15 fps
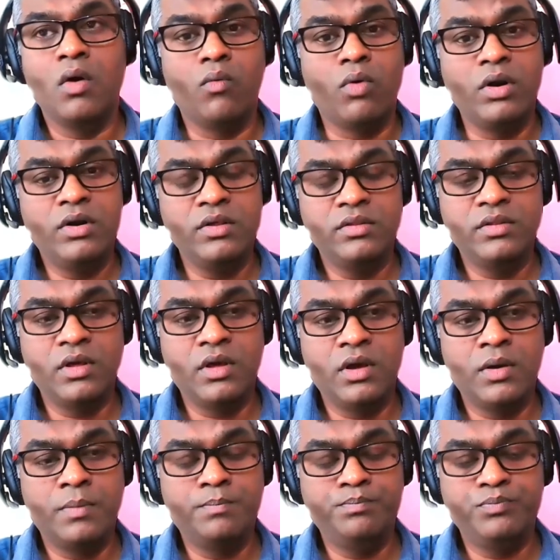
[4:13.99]
what is
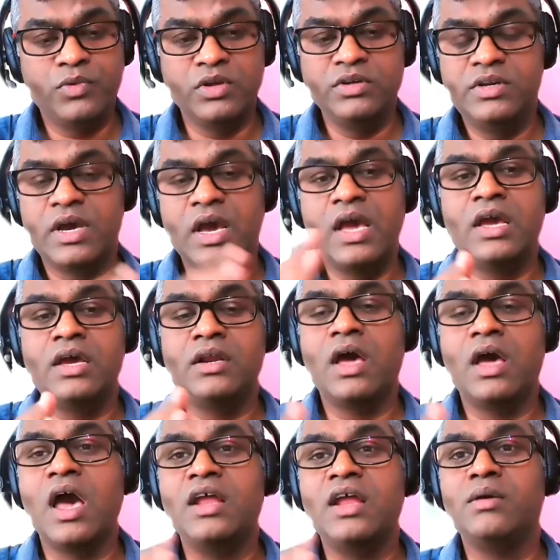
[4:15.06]
the entire
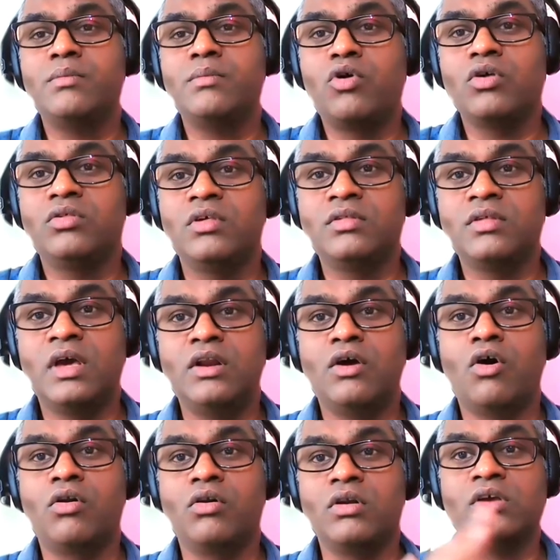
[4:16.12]
hiring process an
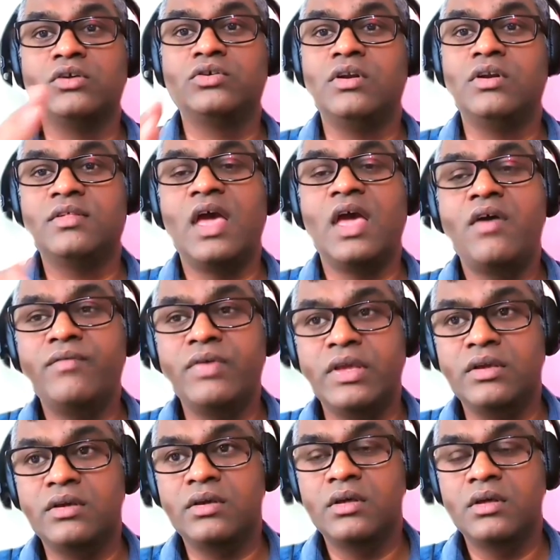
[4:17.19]
organization is
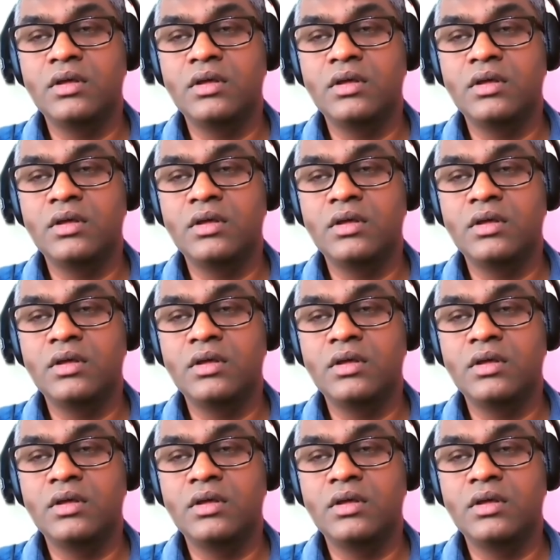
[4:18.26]
having,